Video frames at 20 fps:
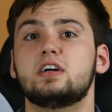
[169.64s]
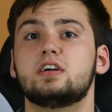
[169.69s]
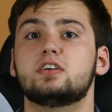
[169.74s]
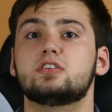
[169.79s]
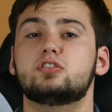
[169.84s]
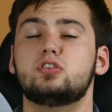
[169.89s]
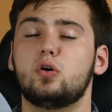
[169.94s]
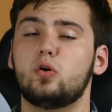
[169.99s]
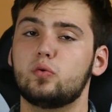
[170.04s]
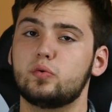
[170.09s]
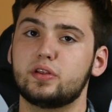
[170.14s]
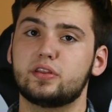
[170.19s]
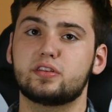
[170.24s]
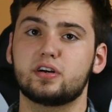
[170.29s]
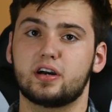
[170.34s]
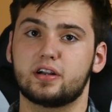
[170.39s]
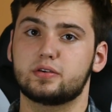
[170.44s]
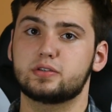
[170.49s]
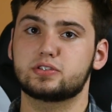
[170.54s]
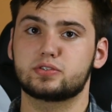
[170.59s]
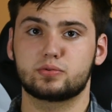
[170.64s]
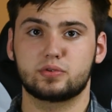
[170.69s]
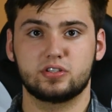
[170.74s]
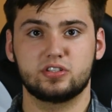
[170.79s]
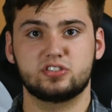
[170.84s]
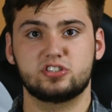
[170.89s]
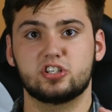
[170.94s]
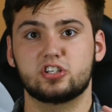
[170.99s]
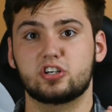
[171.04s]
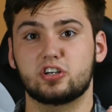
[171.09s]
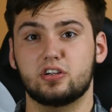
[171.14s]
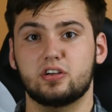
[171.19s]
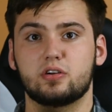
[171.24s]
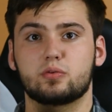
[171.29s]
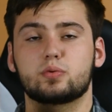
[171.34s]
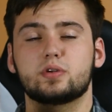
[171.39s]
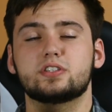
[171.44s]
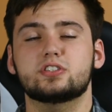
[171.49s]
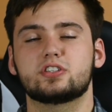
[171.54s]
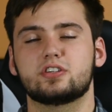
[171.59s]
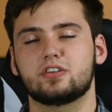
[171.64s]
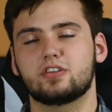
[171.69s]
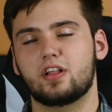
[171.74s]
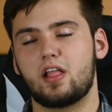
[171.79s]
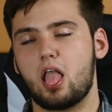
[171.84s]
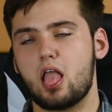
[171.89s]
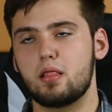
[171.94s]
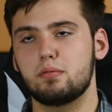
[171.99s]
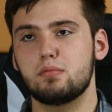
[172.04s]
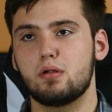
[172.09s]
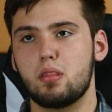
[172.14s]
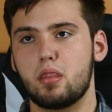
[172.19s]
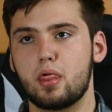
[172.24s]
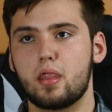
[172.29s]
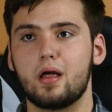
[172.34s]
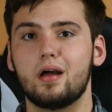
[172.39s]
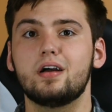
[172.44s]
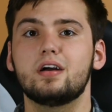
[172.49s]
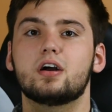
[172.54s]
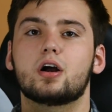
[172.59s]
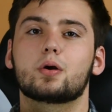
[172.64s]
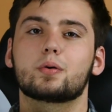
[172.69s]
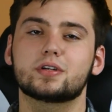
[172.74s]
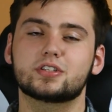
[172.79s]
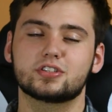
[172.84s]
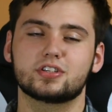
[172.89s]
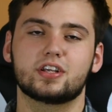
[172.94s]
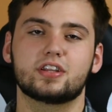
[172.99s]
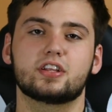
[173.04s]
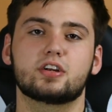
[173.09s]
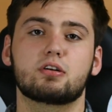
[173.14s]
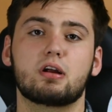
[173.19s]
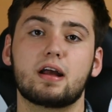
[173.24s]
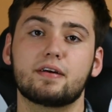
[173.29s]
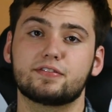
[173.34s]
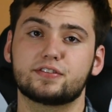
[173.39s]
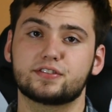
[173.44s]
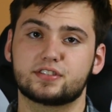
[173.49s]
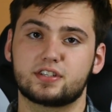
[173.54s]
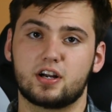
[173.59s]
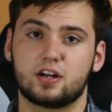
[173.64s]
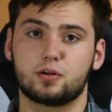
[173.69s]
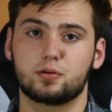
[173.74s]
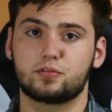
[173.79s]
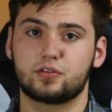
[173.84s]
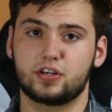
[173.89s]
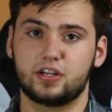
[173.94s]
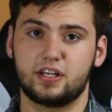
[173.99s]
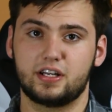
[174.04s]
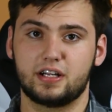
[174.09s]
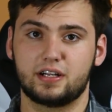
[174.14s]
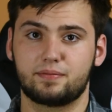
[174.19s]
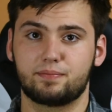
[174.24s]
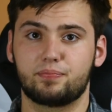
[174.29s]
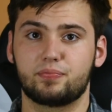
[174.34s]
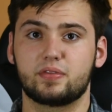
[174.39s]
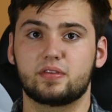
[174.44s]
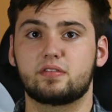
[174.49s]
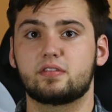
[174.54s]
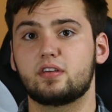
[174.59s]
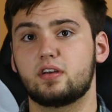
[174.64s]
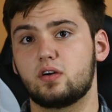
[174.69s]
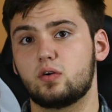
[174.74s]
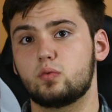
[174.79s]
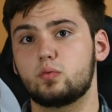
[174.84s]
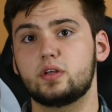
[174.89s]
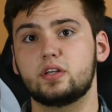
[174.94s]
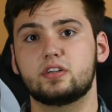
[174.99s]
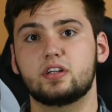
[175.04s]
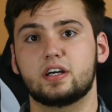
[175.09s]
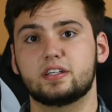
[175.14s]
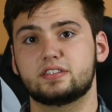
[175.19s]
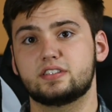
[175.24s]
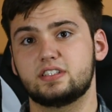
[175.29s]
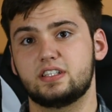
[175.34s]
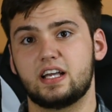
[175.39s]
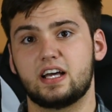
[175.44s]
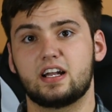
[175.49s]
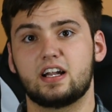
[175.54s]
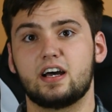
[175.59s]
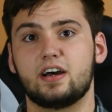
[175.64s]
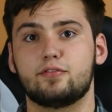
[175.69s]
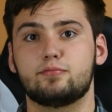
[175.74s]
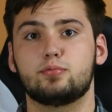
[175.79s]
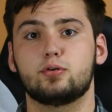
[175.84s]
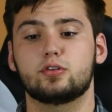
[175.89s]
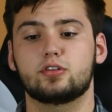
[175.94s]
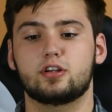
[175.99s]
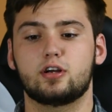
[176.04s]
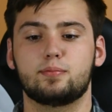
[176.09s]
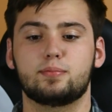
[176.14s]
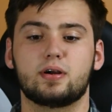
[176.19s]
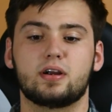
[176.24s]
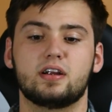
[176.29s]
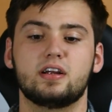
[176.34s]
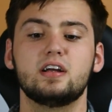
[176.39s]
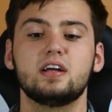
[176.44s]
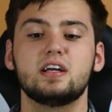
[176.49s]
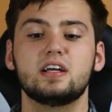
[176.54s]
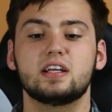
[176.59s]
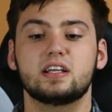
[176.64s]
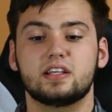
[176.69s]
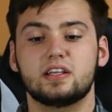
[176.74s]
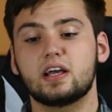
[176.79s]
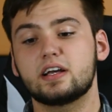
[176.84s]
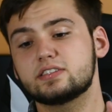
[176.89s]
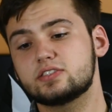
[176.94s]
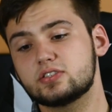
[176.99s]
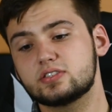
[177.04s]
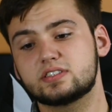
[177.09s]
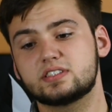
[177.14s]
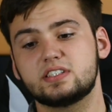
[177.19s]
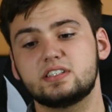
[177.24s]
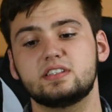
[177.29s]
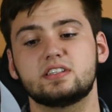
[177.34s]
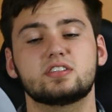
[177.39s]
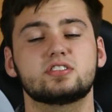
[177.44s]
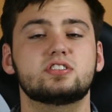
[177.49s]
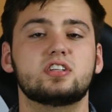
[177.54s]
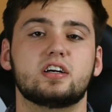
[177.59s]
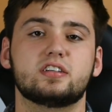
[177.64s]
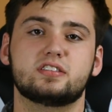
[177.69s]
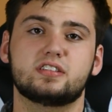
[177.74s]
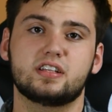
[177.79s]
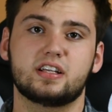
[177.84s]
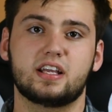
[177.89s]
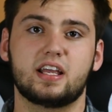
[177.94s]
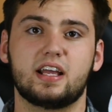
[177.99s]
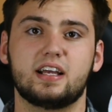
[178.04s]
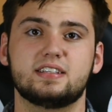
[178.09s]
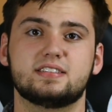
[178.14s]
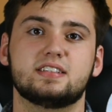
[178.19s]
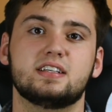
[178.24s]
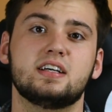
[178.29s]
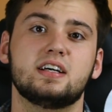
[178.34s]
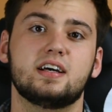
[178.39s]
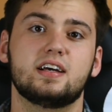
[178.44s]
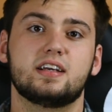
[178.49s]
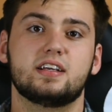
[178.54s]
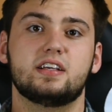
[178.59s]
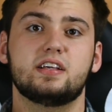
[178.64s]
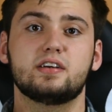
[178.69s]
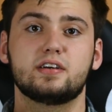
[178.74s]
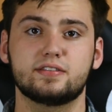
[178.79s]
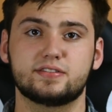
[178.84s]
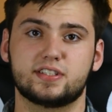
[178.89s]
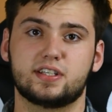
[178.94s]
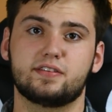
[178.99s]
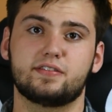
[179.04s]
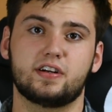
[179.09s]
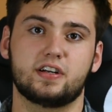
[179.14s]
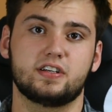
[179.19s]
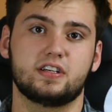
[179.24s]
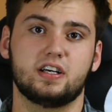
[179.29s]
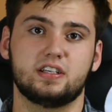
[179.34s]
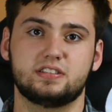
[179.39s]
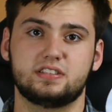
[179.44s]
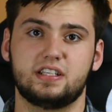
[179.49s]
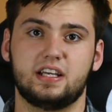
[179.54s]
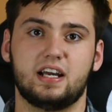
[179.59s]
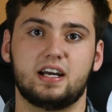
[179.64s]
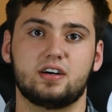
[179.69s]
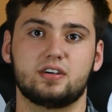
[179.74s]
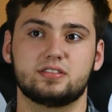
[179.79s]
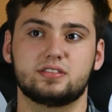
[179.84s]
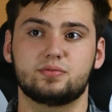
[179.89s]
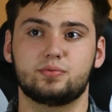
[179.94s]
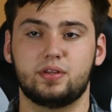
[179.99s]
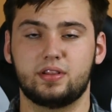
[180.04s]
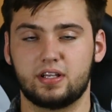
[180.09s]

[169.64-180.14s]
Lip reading: So we thought it was originally the graphics card overheating. So we dusted that off, pulled it all apart. As you can see, there's dust in the case. He lives in a very dusty house. We